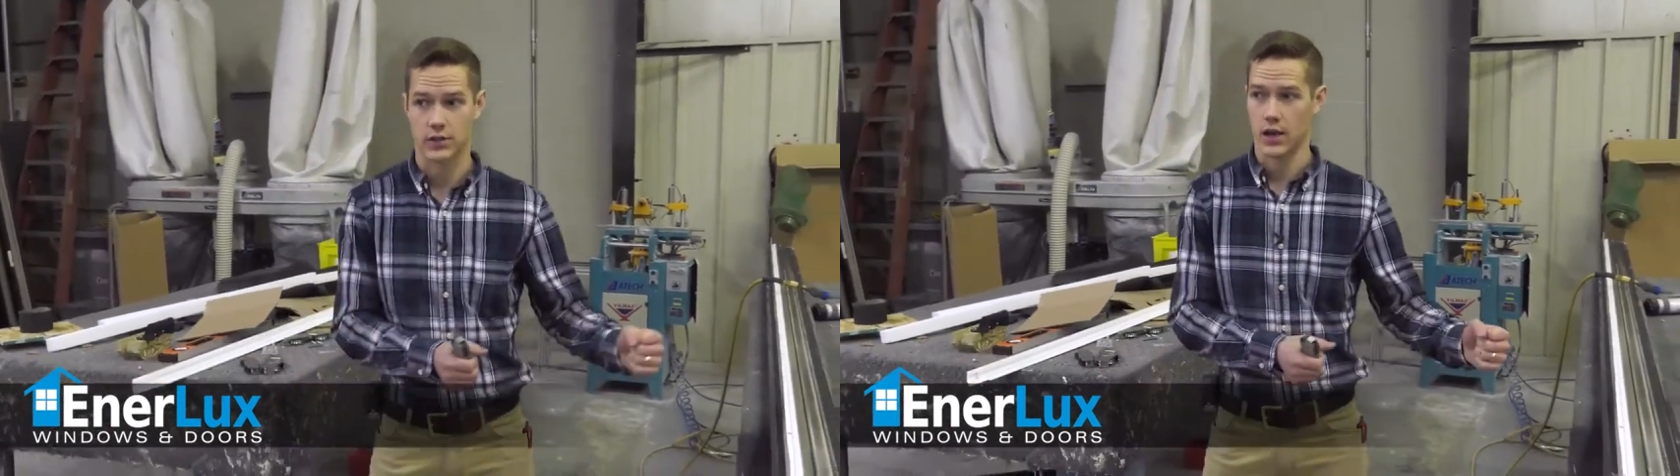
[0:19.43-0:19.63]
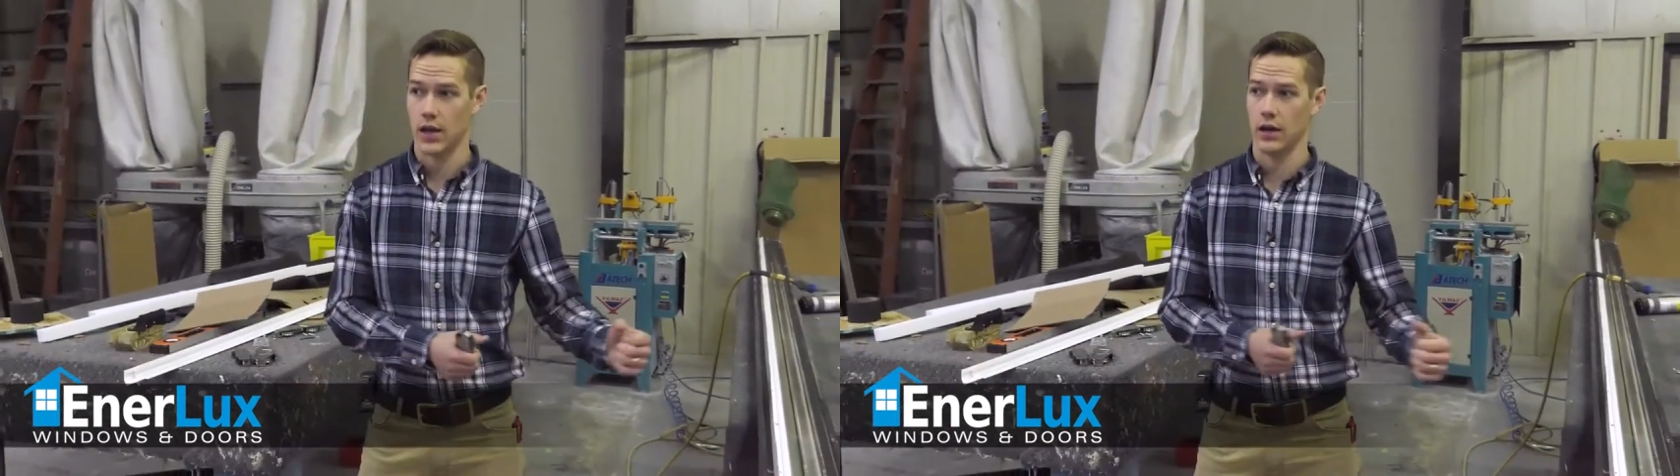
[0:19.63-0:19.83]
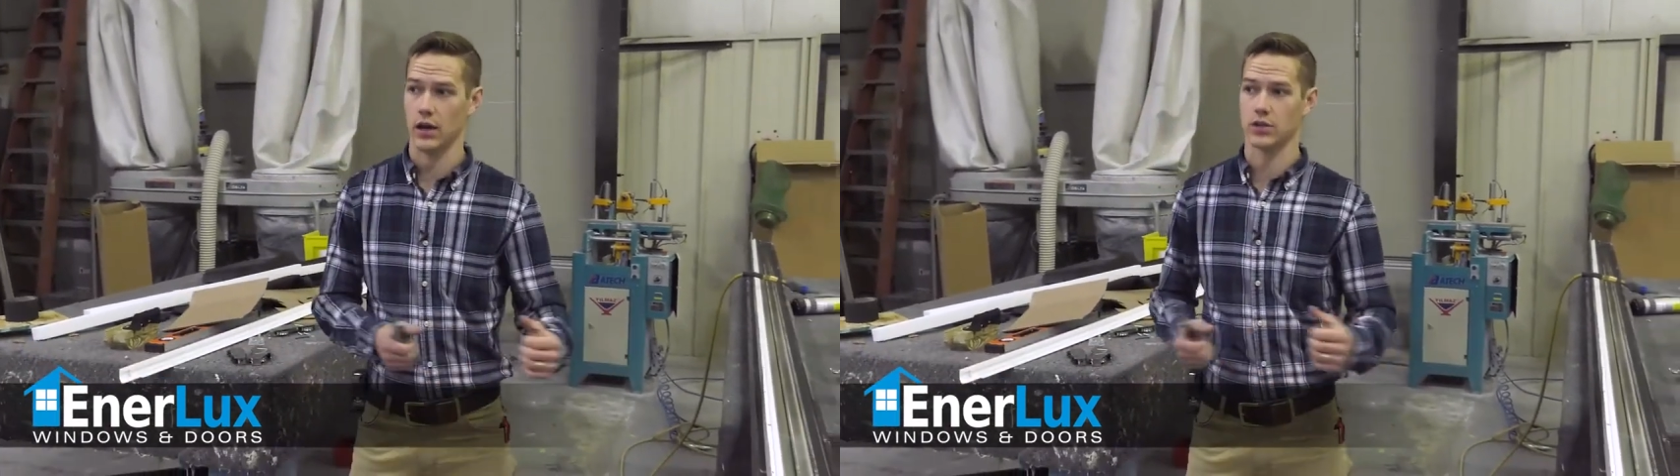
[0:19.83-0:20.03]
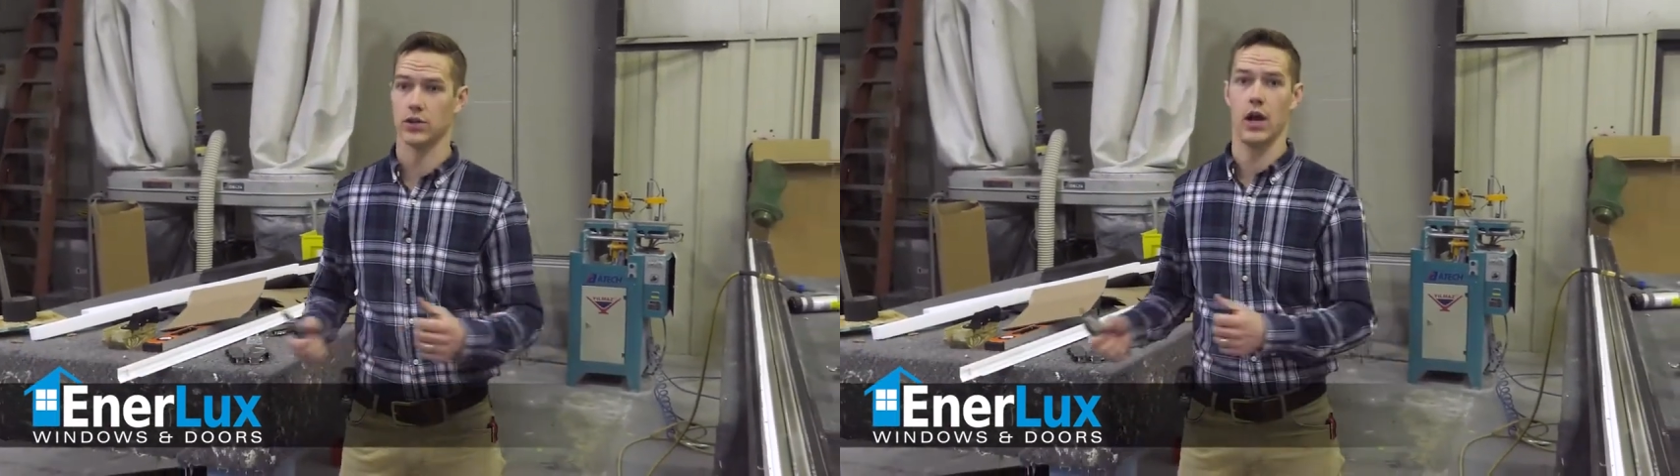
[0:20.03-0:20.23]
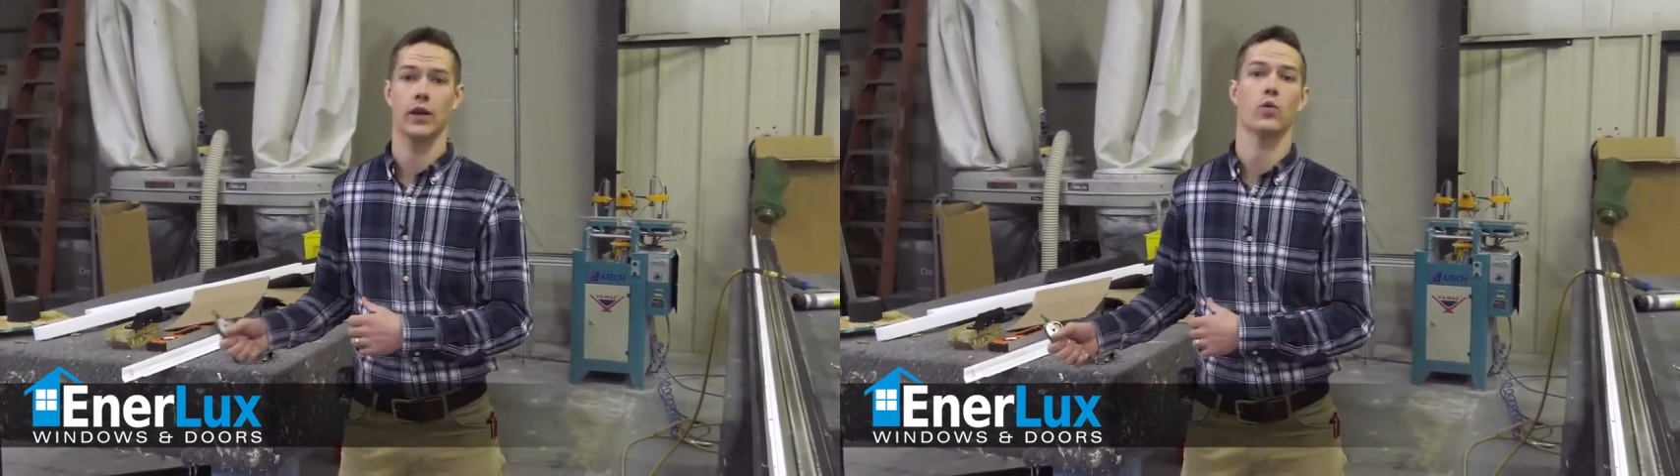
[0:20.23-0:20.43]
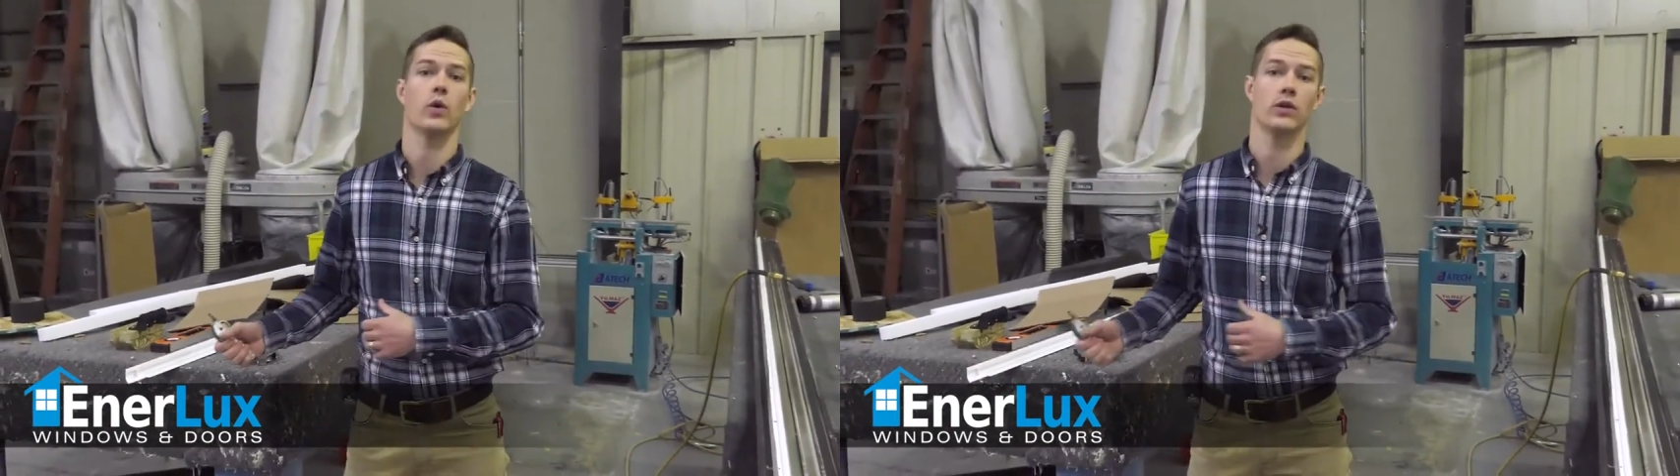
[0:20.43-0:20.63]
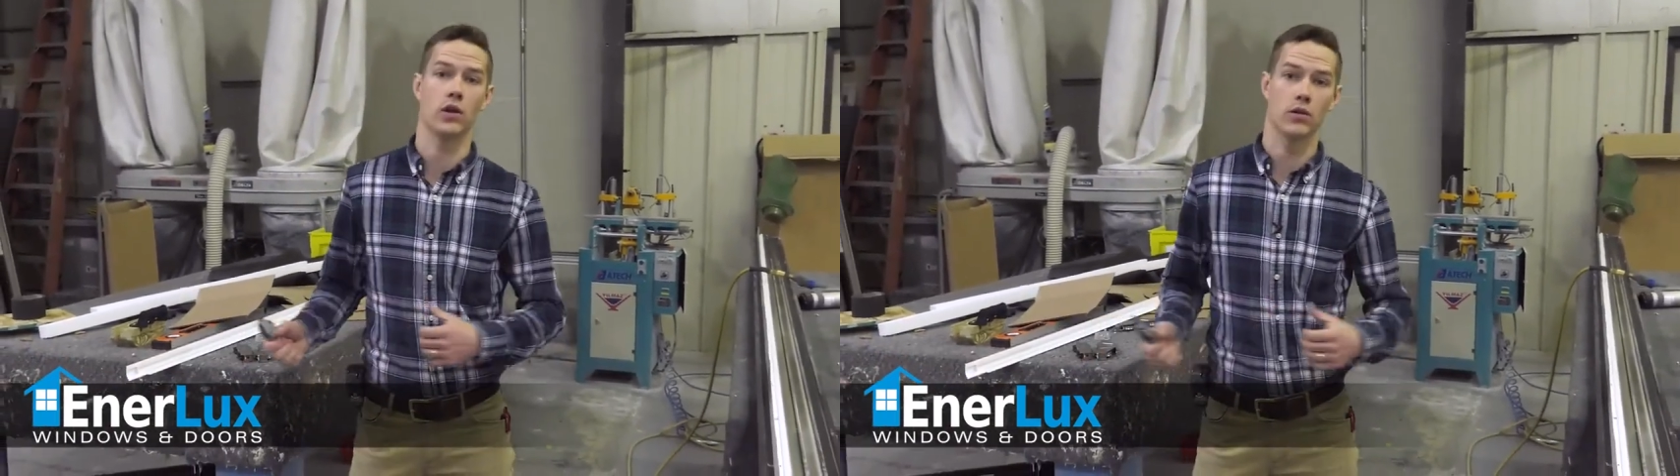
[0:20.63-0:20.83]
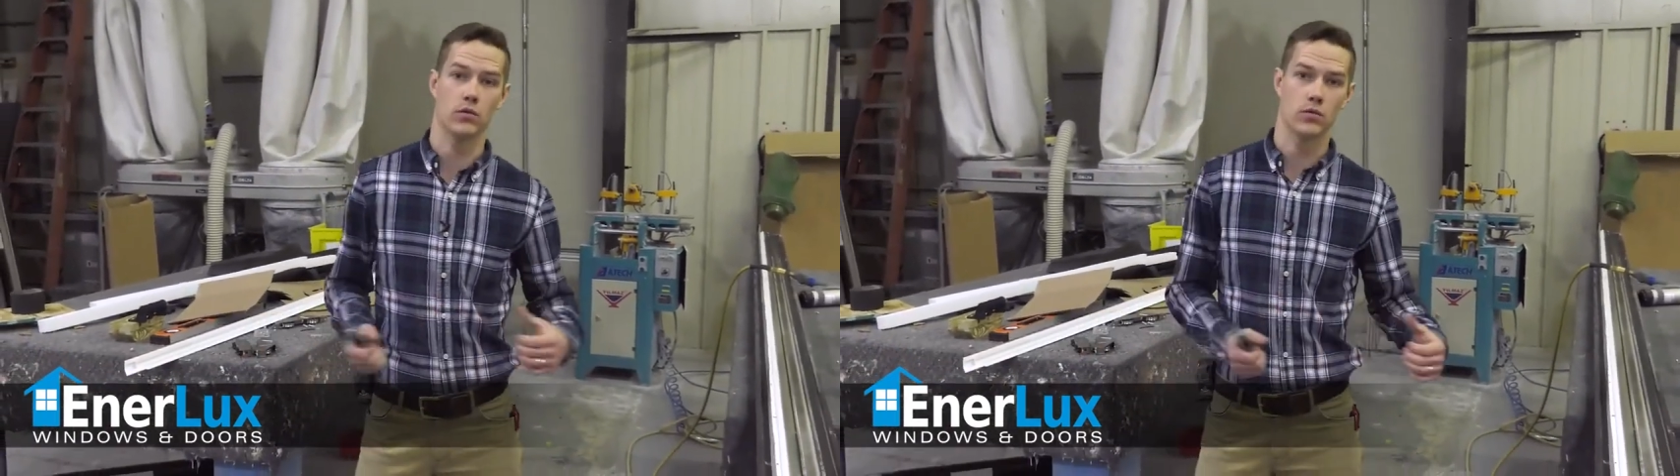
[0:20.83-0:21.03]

say, a sliding window,